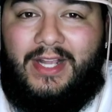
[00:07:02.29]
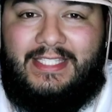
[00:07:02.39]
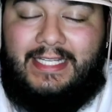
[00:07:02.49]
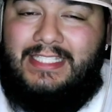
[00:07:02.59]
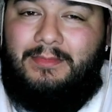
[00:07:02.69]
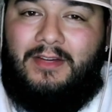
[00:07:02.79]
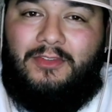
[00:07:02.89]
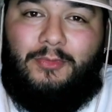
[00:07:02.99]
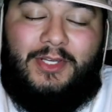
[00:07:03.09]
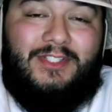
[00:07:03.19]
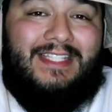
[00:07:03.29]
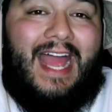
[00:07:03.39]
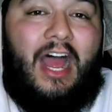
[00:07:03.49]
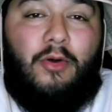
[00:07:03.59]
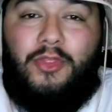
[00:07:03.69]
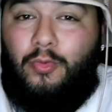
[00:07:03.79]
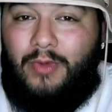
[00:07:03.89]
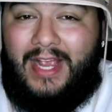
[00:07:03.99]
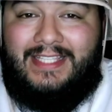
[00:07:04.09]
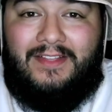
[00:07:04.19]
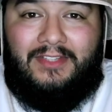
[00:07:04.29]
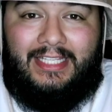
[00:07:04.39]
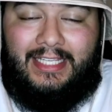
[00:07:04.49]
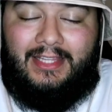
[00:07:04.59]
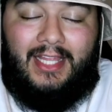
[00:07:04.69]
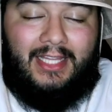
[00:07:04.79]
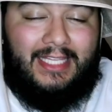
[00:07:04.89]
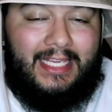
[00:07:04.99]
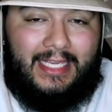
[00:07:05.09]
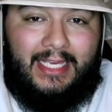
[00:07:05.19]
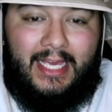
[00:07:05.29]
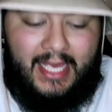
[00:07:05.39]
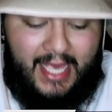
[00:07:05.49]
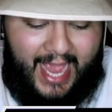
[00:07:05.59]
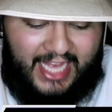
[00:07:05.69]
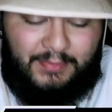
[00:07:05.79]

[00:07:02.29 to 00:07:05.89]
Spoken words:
against the Buffalo Bills. Now the rest of the league has been